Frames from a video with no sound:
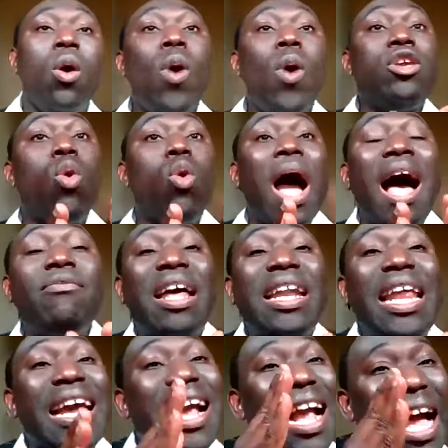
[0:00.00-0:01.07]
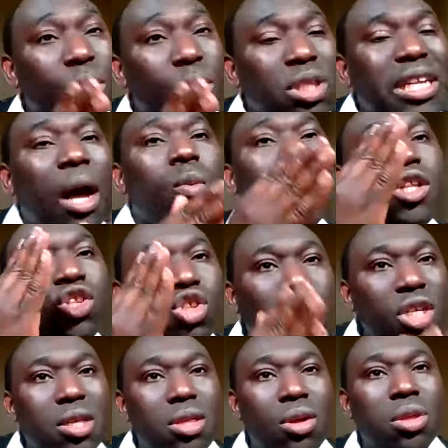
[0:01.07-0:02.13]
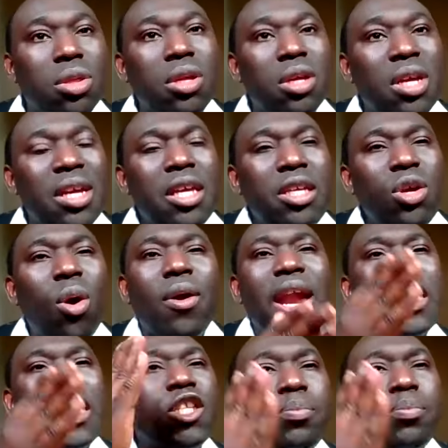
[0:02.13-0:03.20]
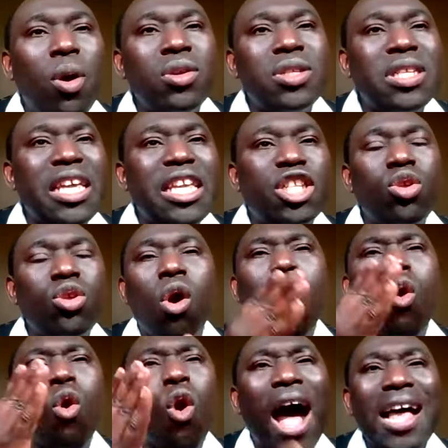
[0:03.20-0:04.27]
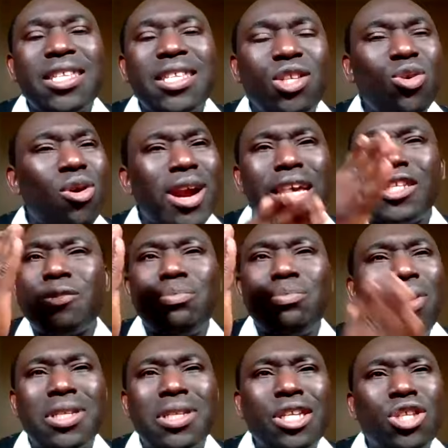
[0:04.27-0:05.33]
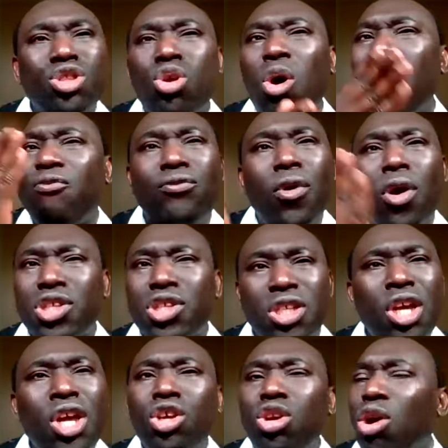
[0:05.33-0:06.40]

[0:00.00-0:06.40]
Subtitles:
When you have an encounter with Jesus, your response is not coerced. Your response is not forced.